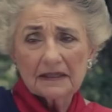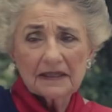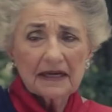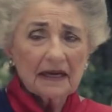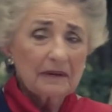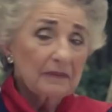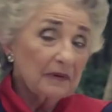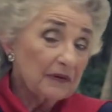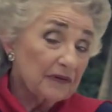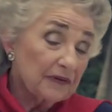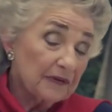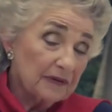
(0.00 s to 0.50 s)

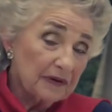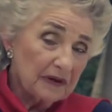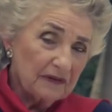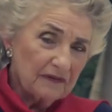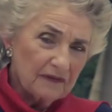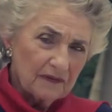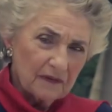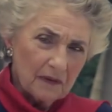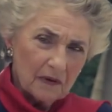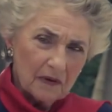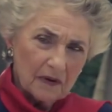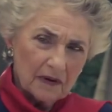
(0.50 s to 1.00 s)
table
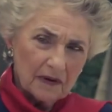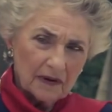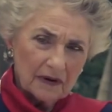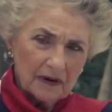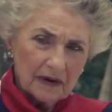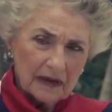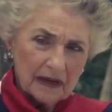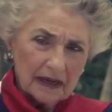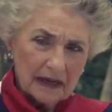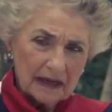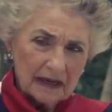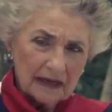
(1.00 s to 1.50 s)

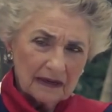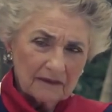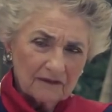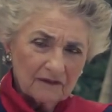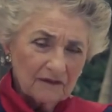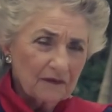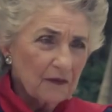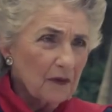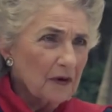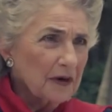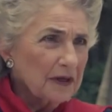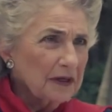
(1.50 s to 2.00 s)
34, a
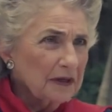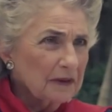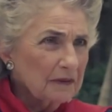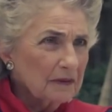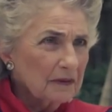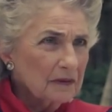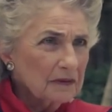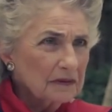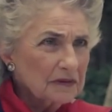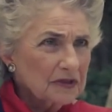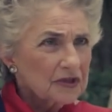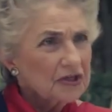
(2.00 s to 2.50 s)

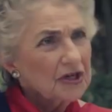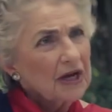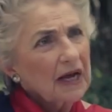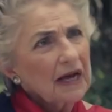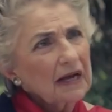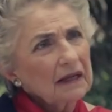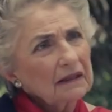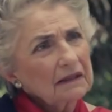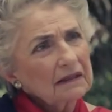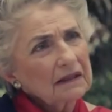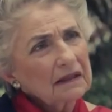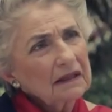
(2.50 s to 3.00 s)
4-year-old
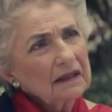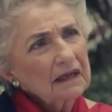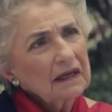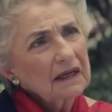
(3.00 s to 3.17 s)
child,